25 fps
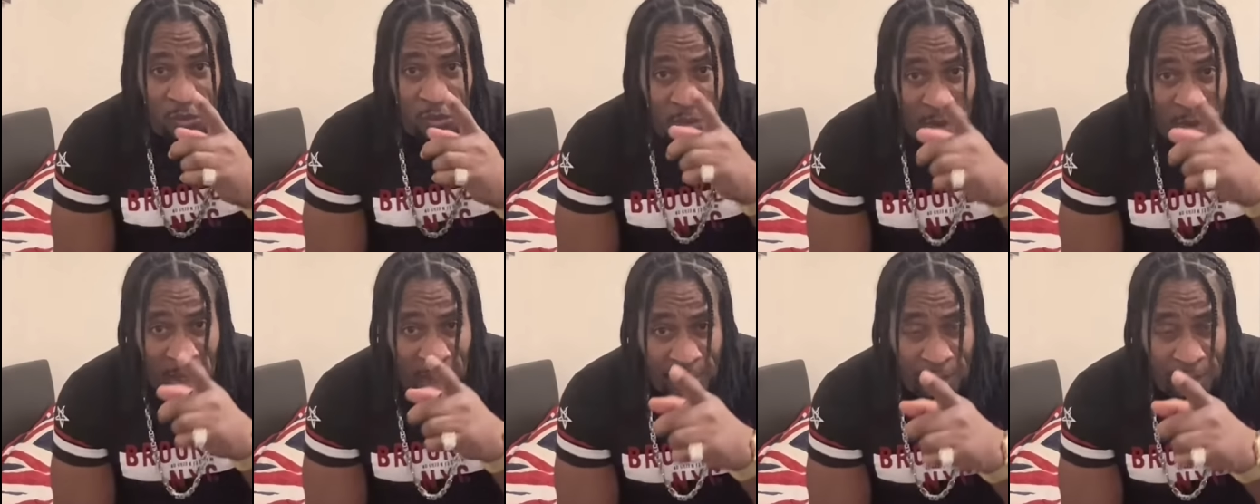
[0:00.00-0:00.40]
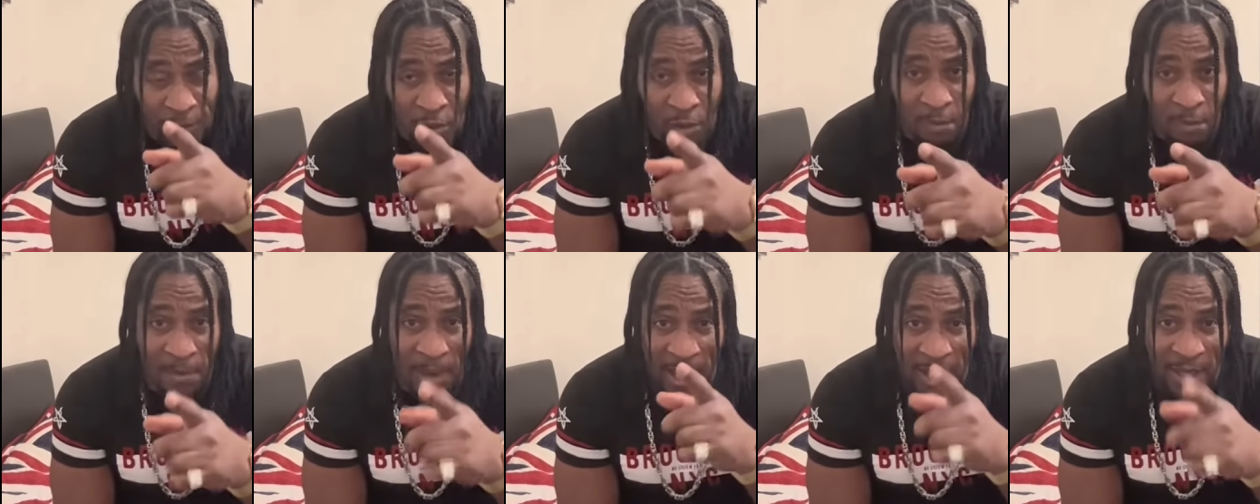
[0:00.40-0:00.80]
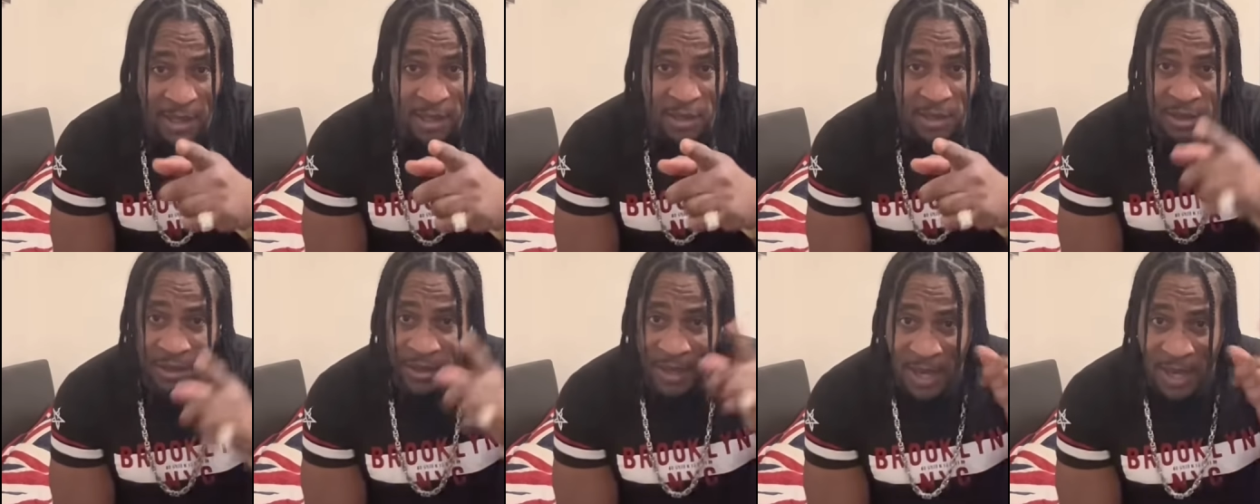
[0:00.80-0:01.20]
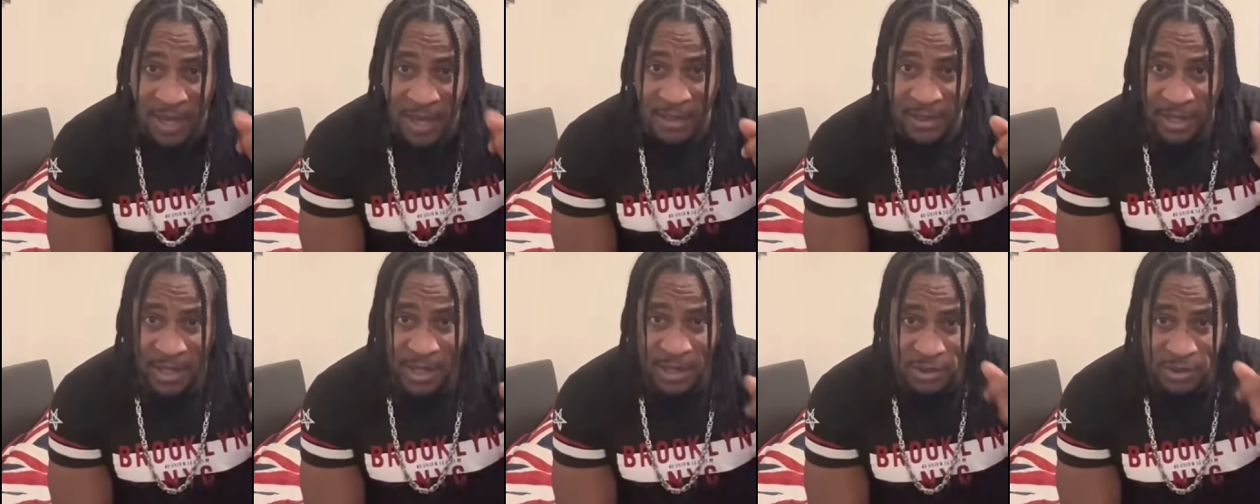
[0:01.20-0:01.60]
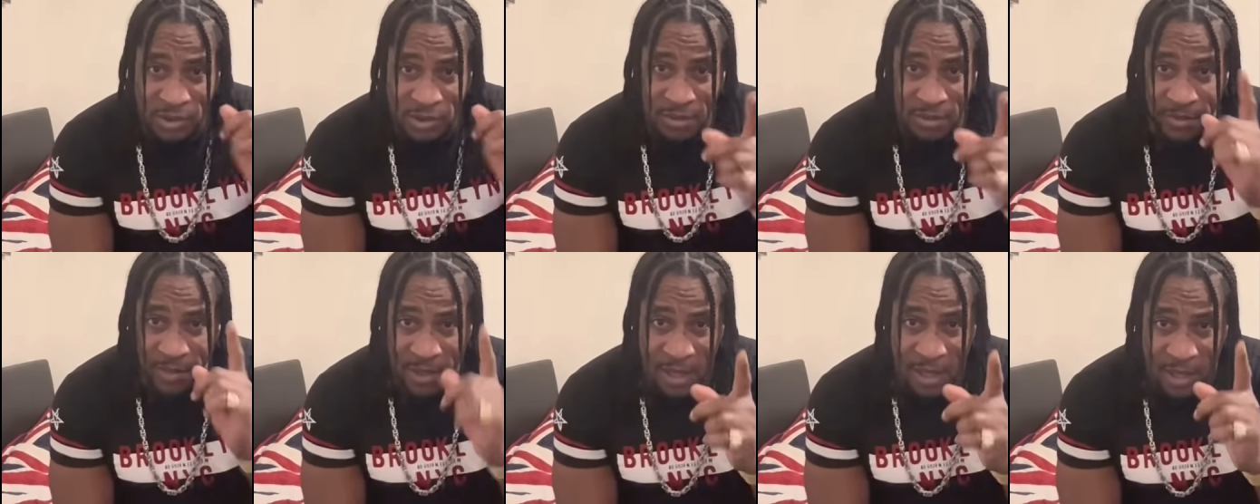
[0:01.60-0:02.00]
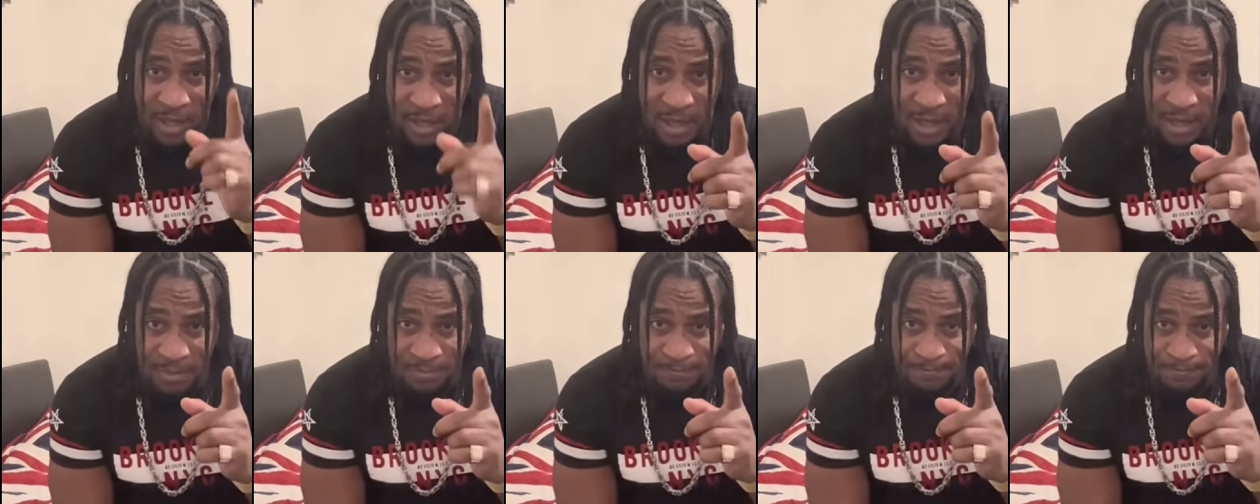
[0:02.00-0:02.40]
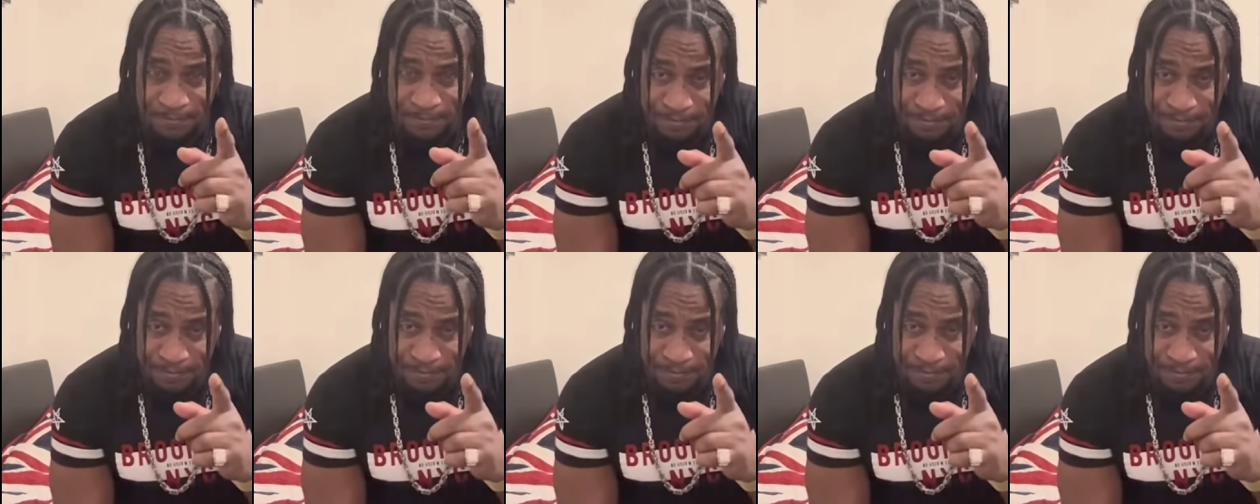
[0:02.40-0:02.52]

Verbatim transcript: Right now, my local doctor, at Jamaica,